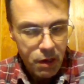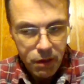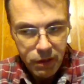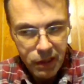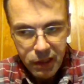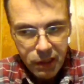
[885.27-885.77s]

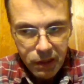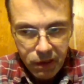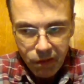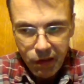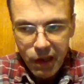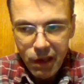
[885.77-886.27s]
This
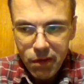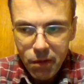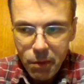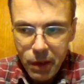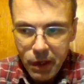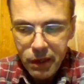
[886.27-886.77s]
teeth
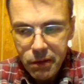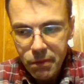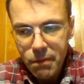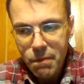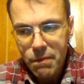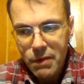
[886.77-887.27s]
of
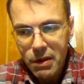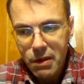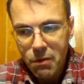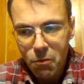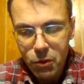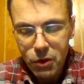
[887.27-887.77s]
mine
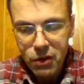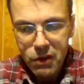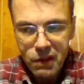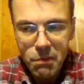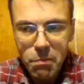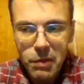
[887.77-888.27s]
would
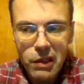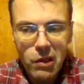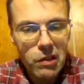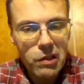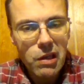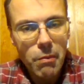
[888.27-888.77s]
simply
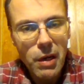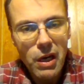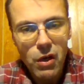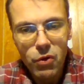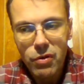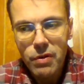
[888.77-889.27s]
not come
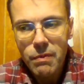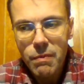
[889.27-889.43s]
out.